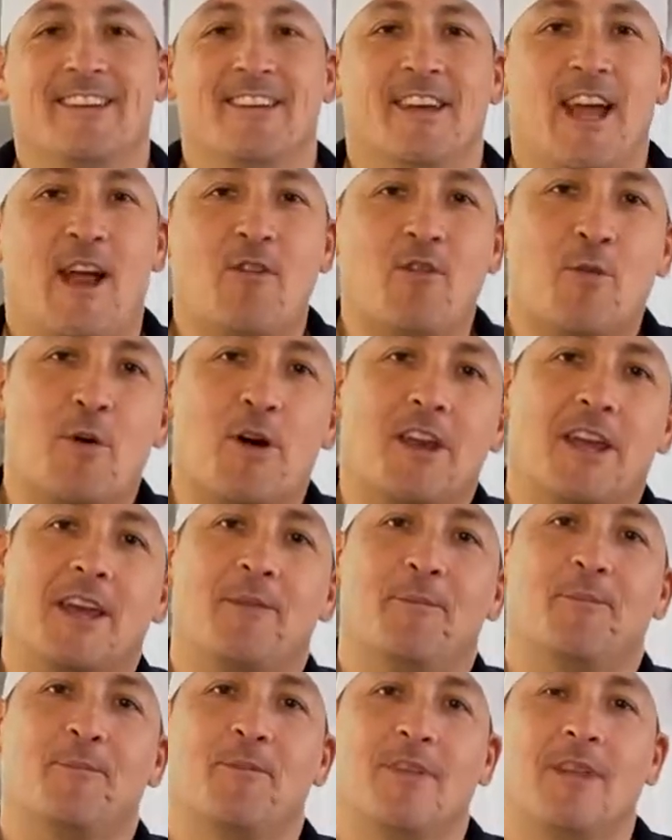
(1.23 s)
Hey
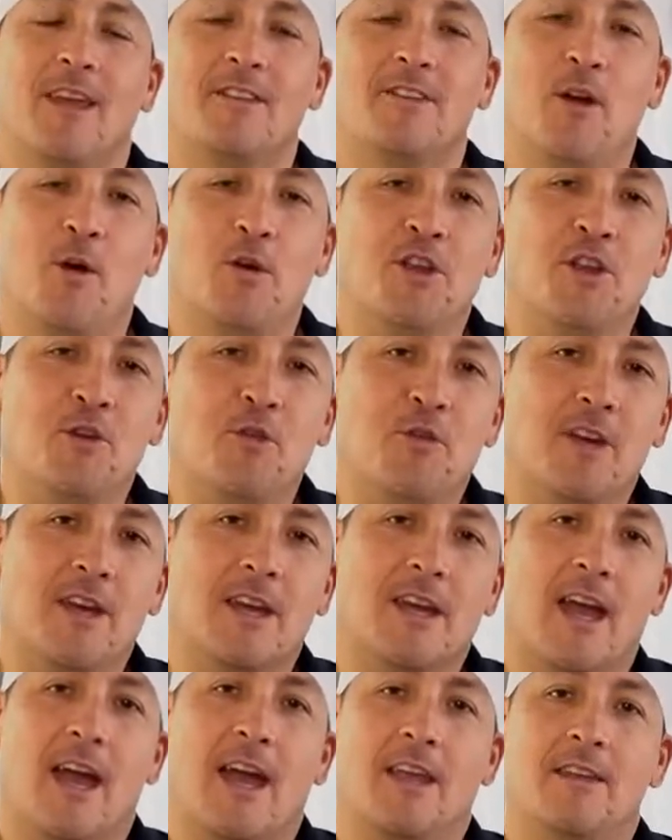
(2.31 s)
everybody, Tony UV
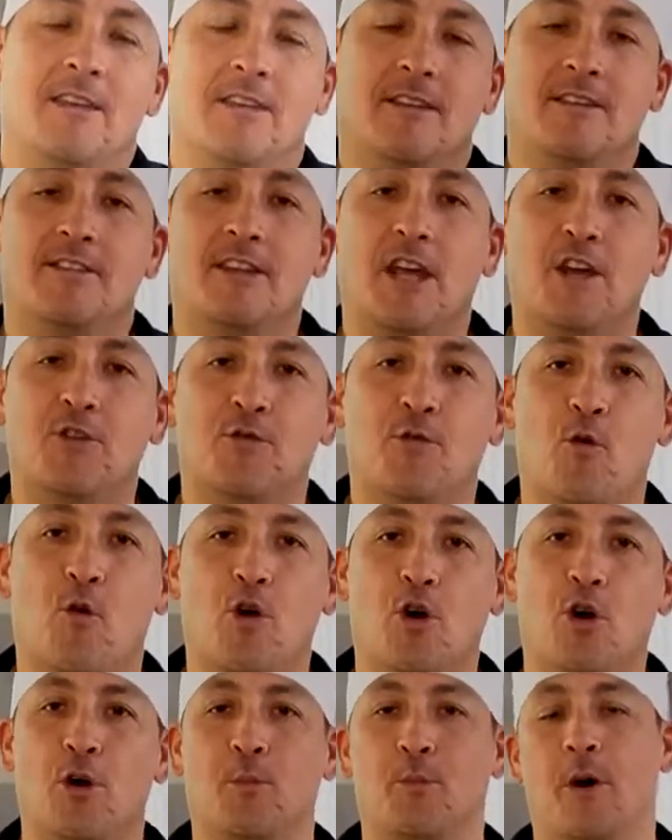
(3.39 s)
again. Stage
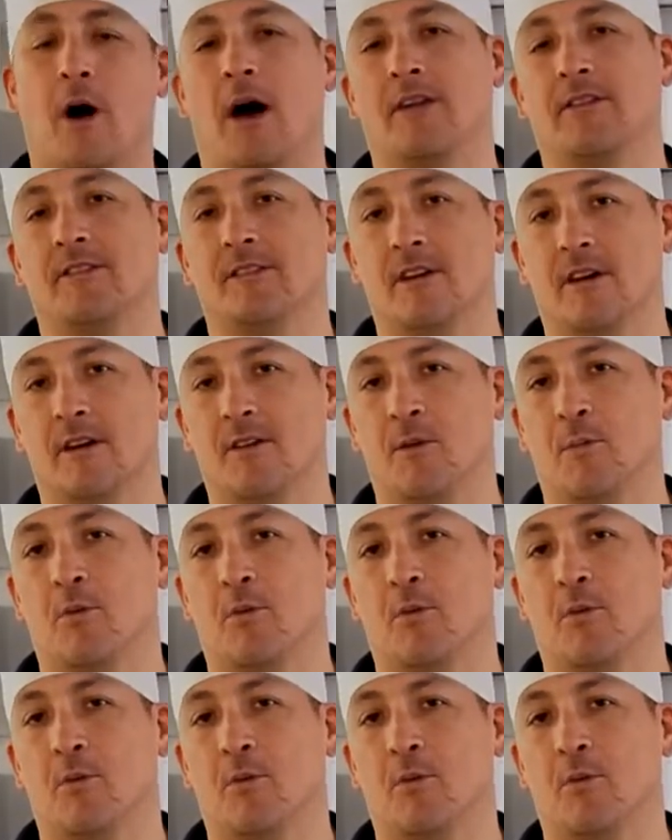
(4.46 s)
4, PASTA, the